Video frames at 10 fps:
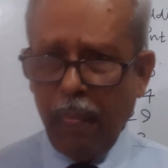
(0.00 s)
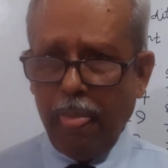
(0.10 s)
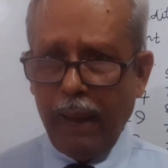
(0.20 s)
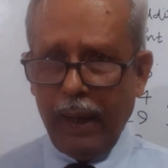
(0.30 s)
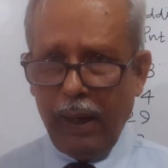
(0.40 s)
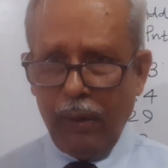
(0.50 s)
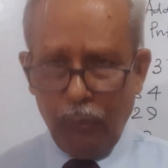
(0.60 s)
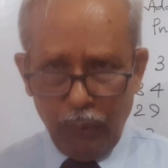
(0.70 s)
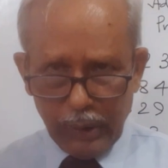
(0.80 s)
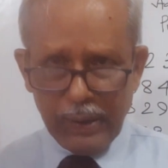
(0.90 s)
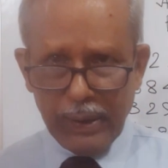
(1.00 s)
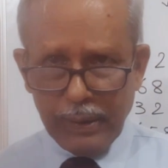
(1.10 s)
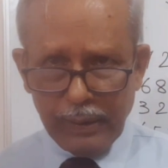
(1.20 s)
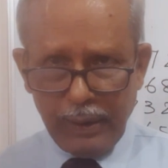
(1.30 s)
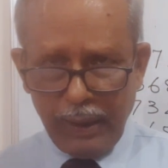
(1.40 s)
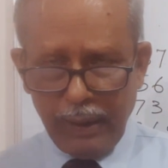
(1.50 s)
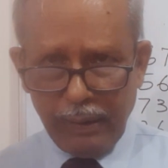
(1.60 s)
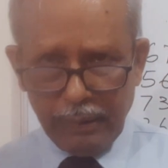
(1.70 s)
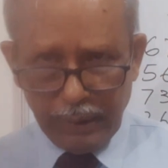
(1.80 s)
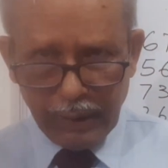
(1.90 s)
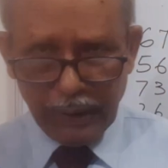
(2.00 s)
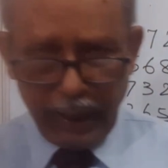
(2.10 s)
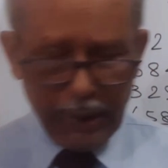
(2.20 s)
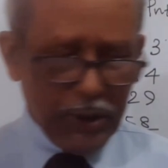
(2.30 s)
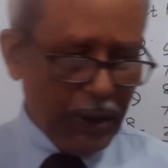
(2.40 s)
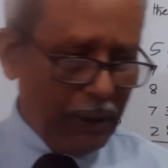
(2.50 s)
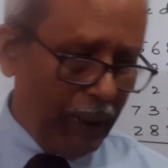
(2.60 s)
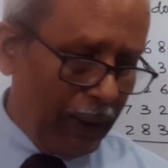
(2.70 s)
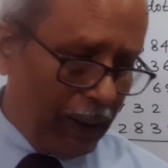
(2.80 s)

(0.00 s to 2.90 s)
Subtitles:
what is the addition by